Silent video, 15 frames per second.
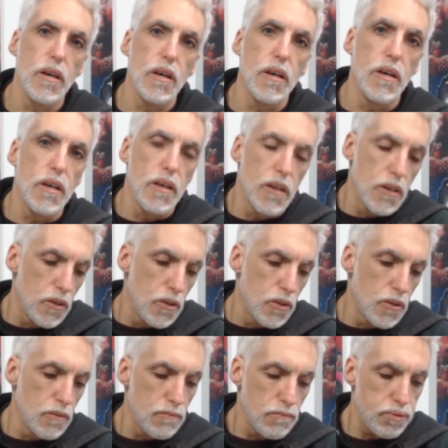
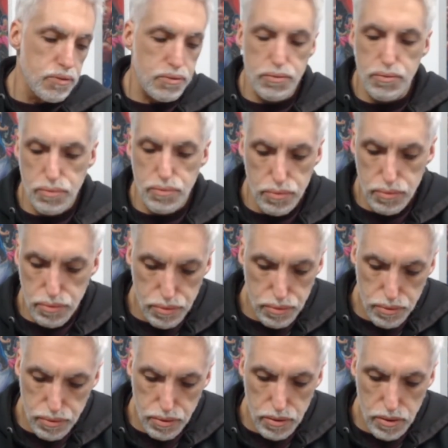
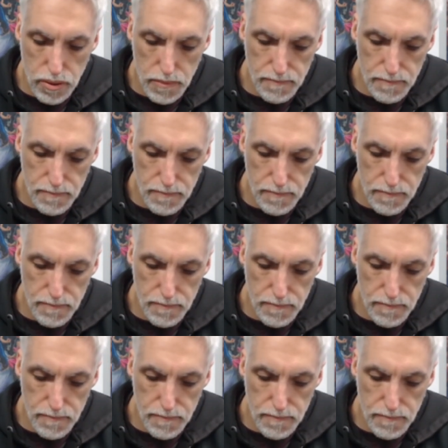Nobody speaks.